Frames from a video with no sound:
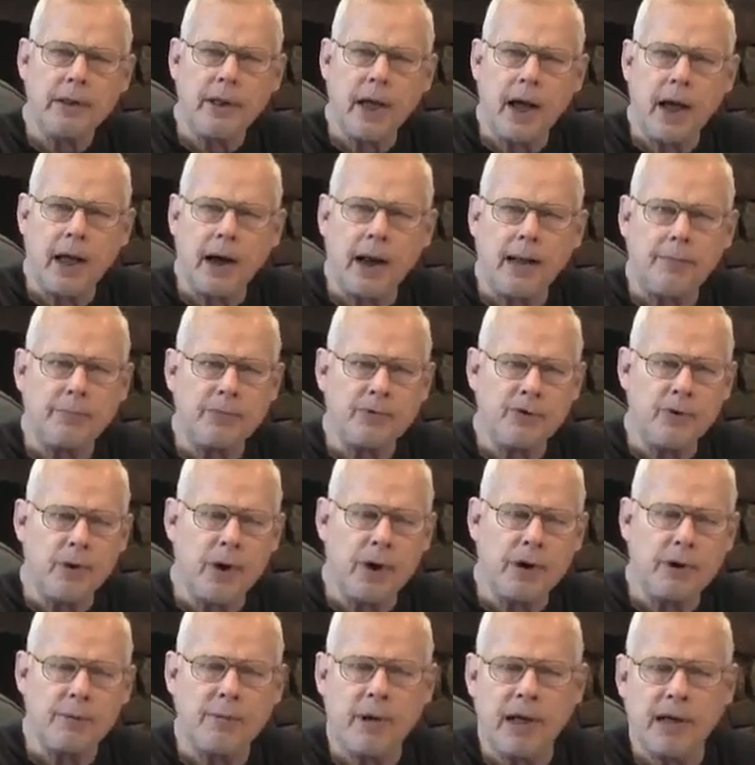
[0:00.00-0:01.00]
got up to
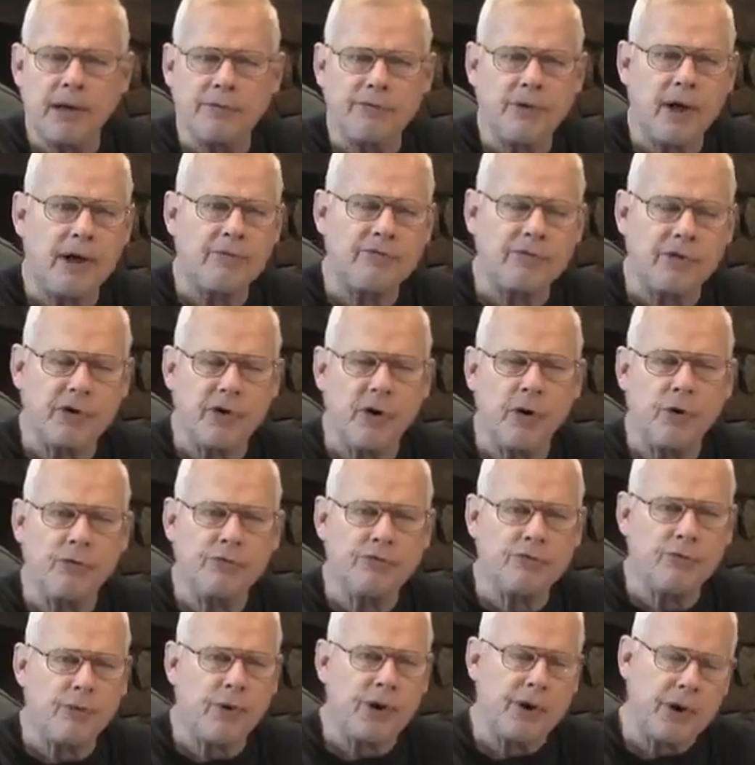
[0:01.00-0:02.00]
100 miles off the
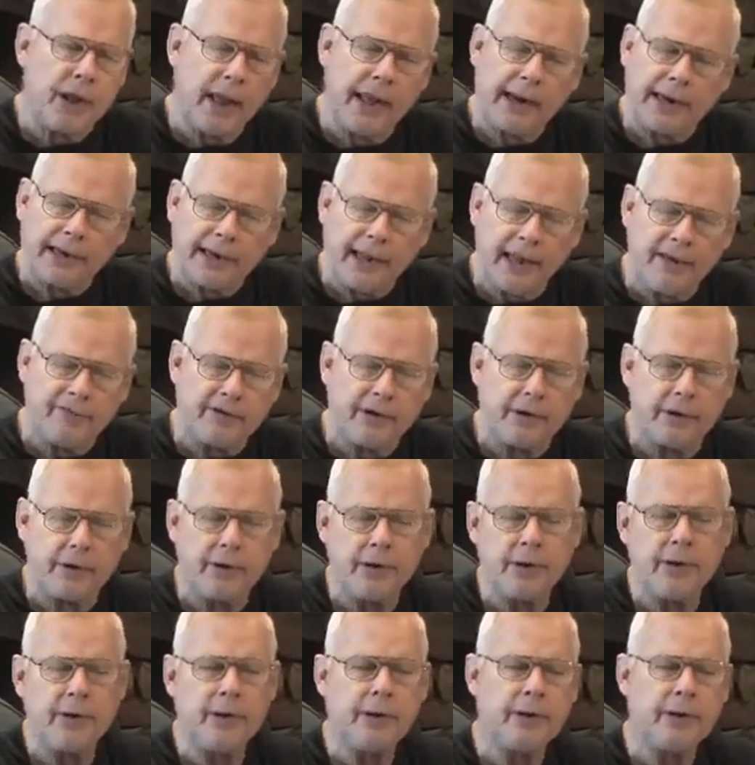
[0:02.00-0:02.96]
coast during 9/11.